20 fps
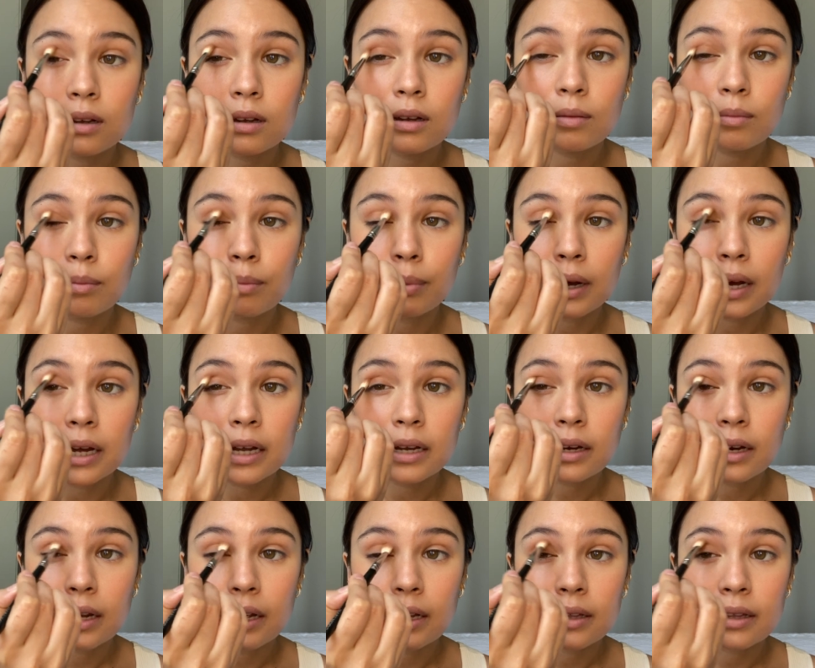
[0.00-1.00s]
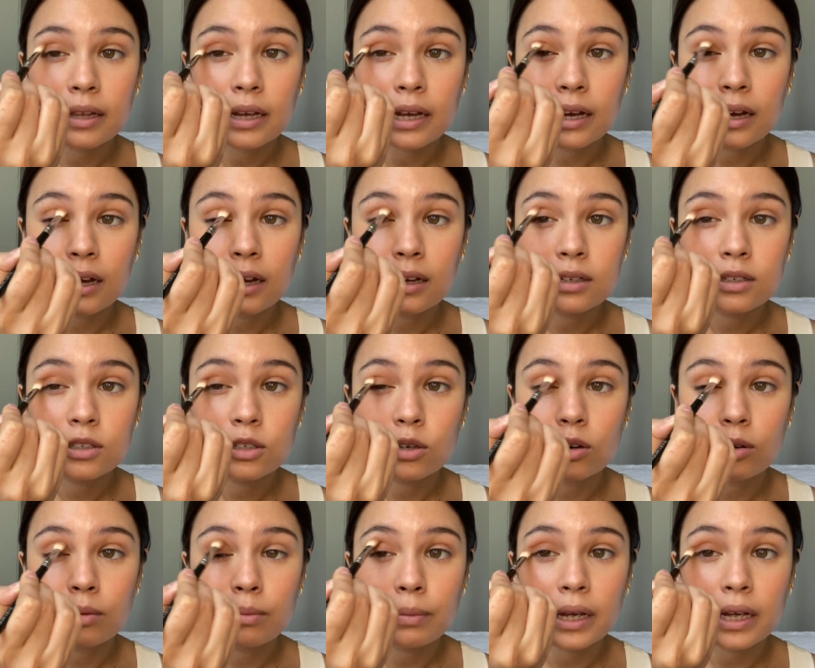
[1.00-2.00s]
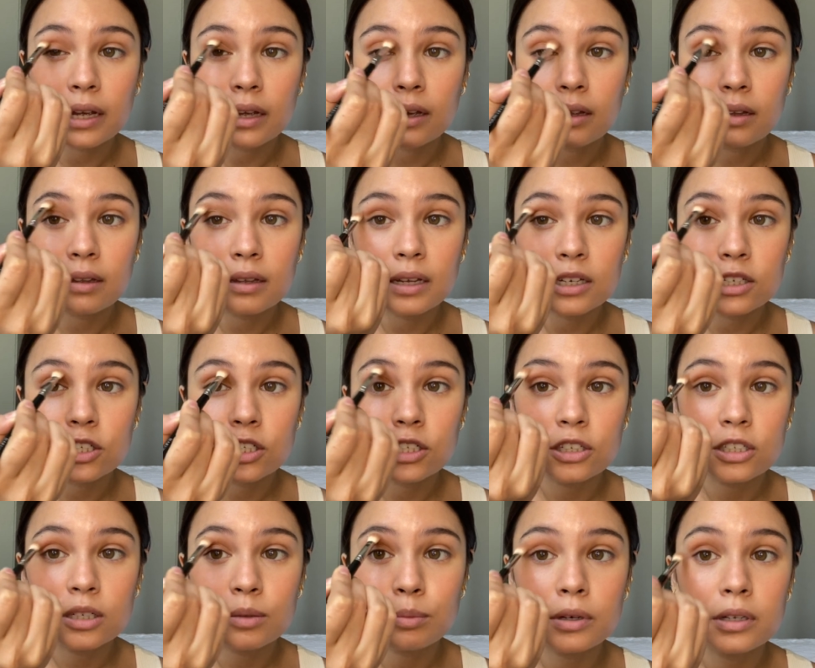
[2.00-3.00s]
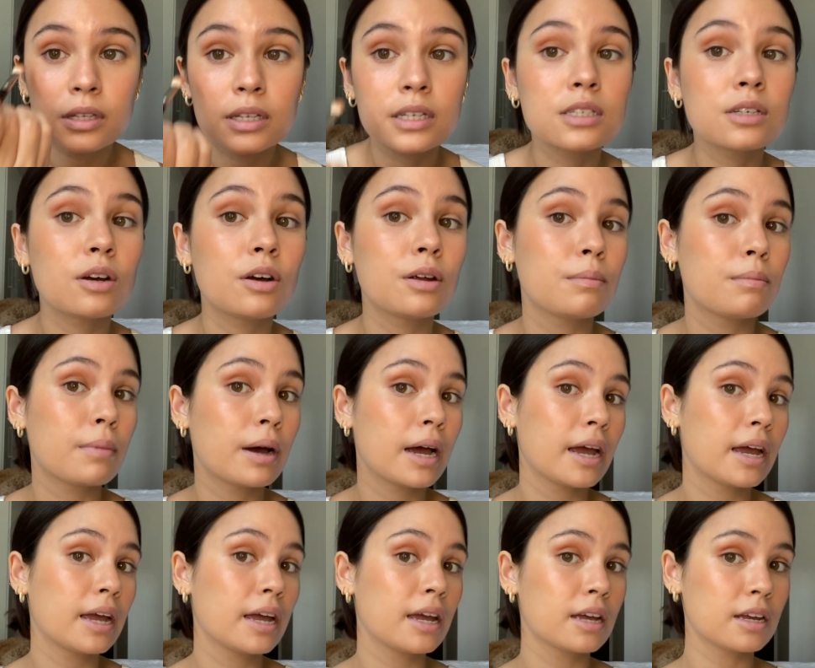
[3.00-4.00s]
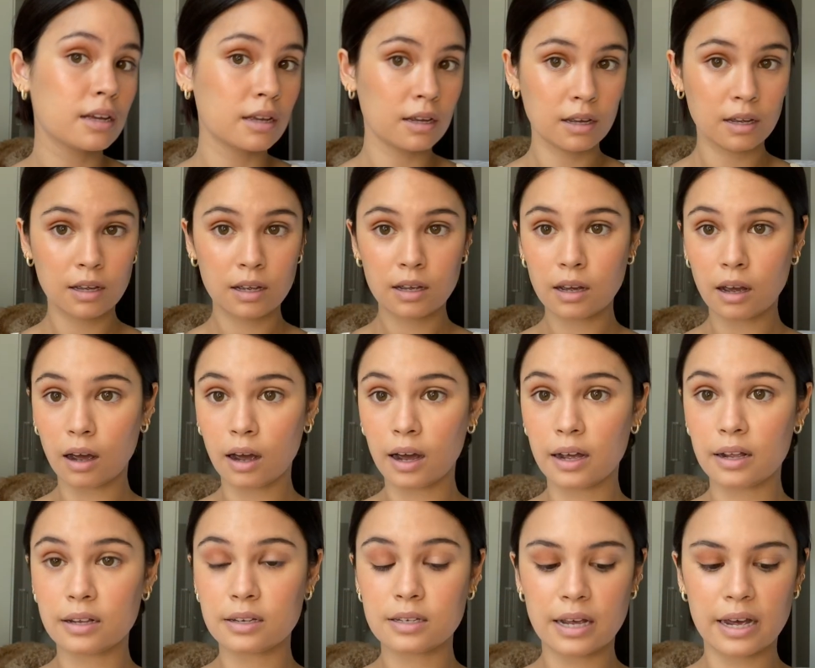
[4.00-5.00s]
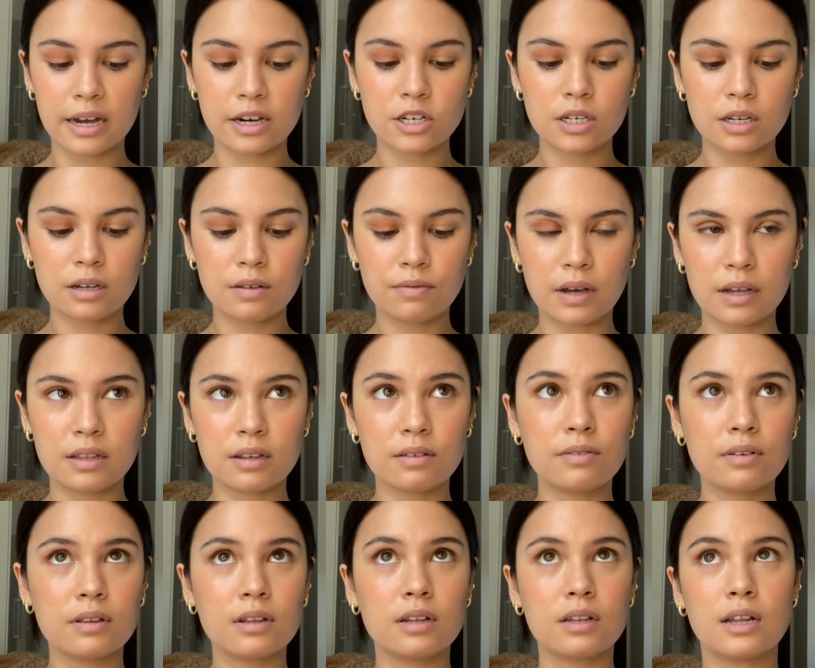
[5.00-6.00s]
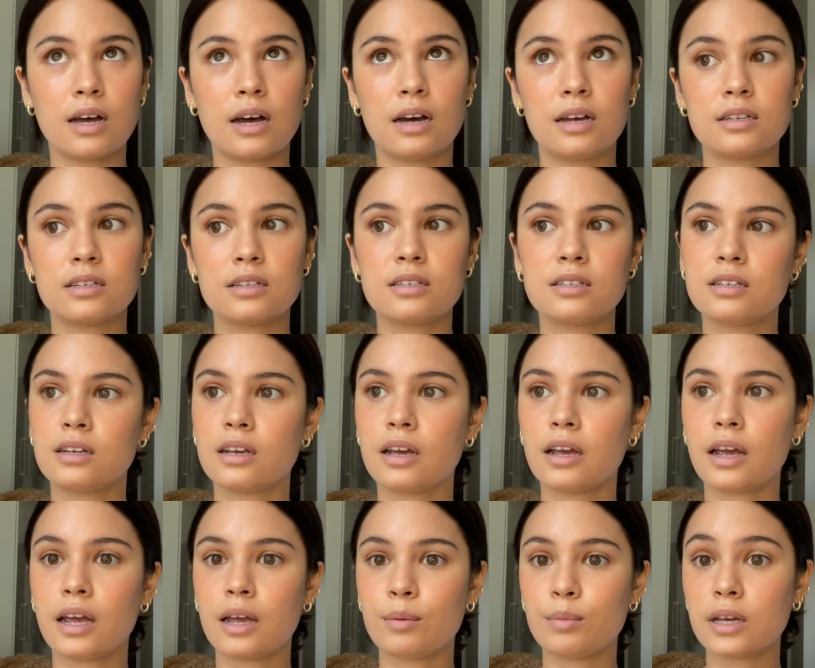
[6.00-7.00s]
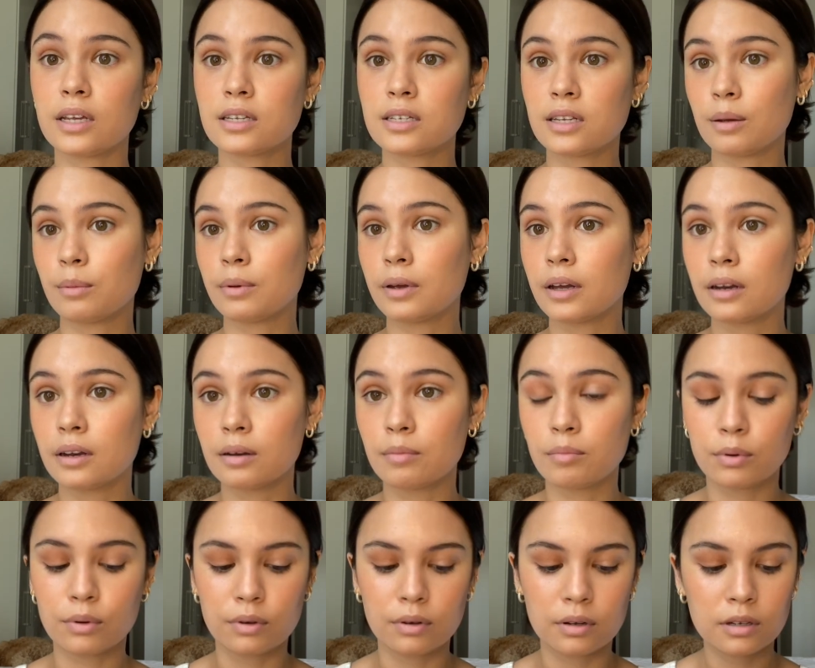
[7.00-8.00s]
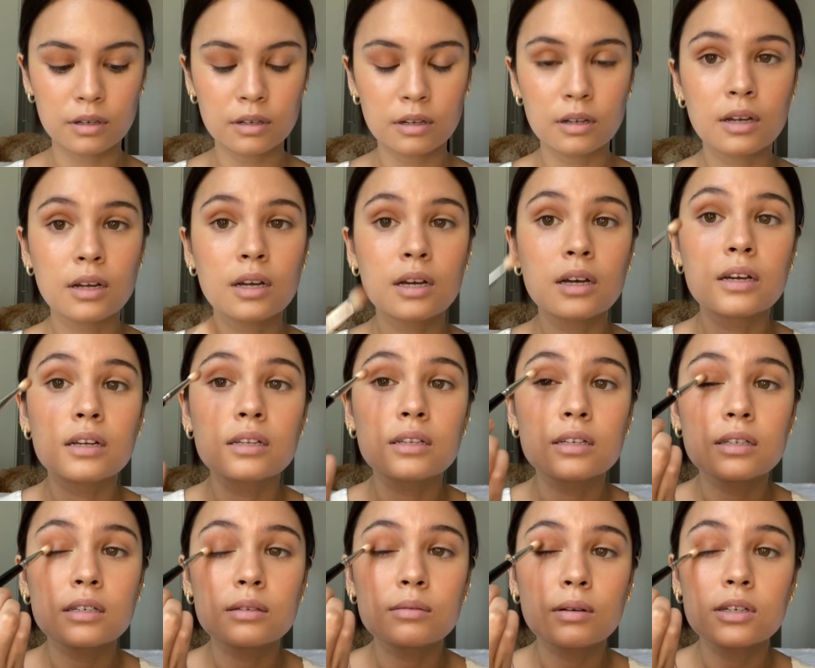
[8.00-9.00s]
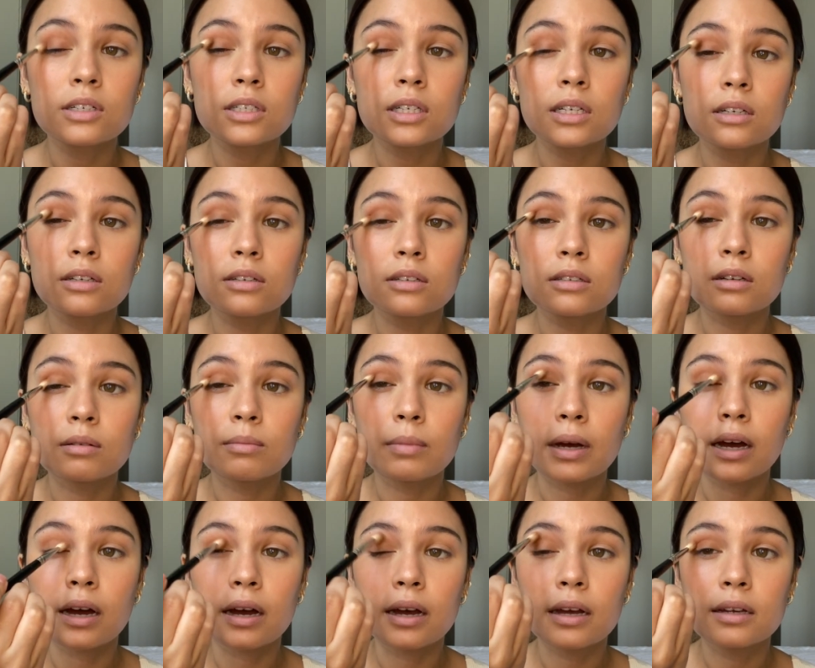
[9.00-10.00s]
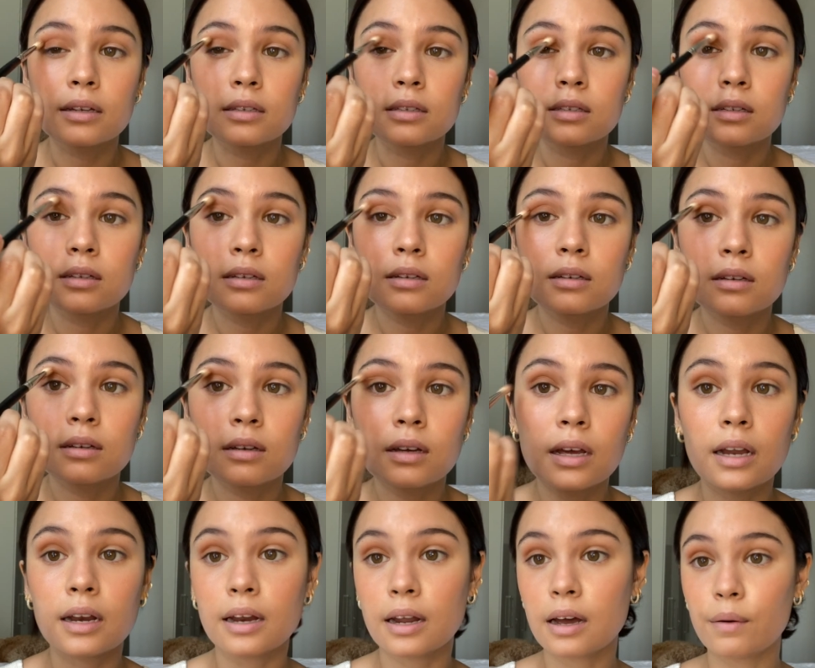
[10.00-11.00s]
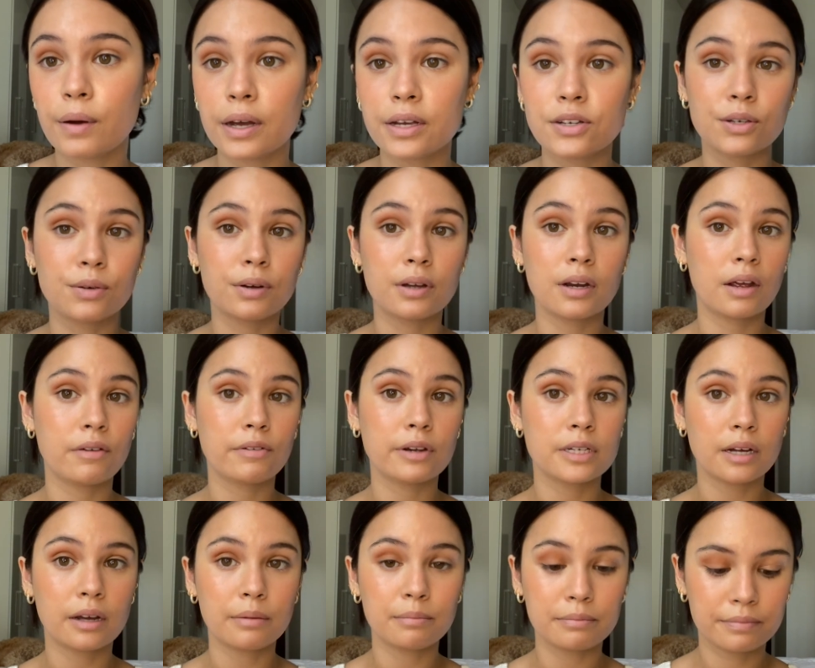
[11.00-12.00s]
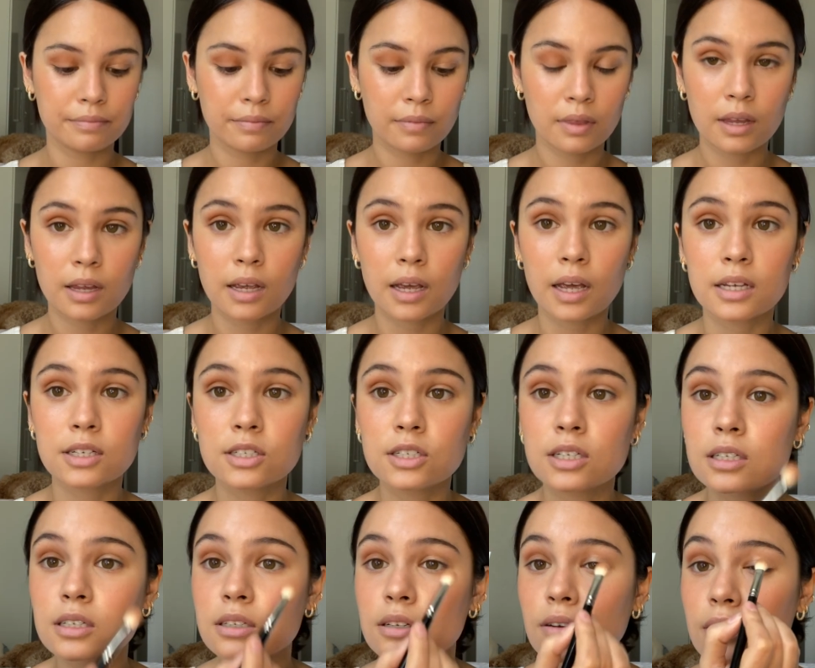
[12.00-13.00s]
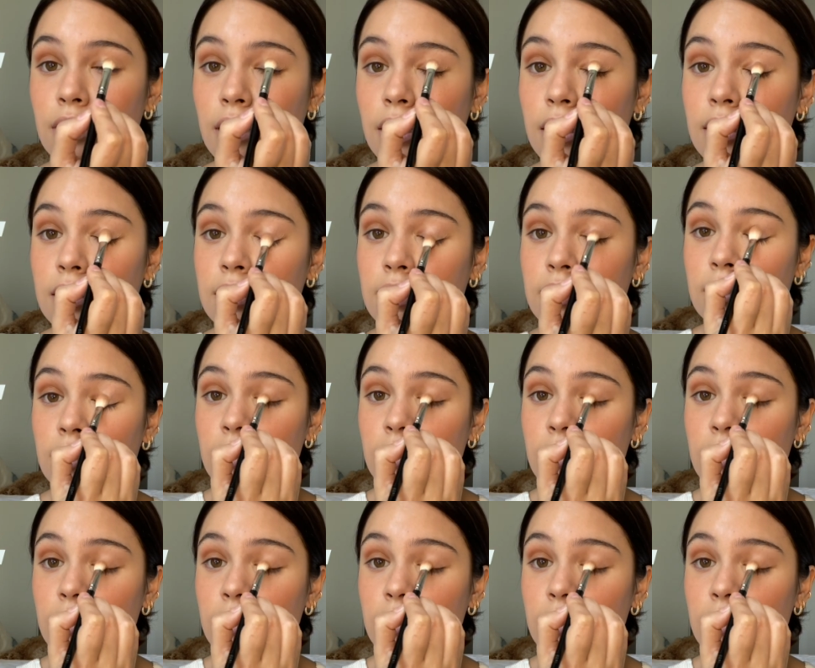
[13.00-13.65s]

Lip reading: But Anthea taught me this. She used to put this on my eyes. Actually, I think for the last ABS-CBN ball, this is what she used on my eyes. And now I do it every time. It's just so nice.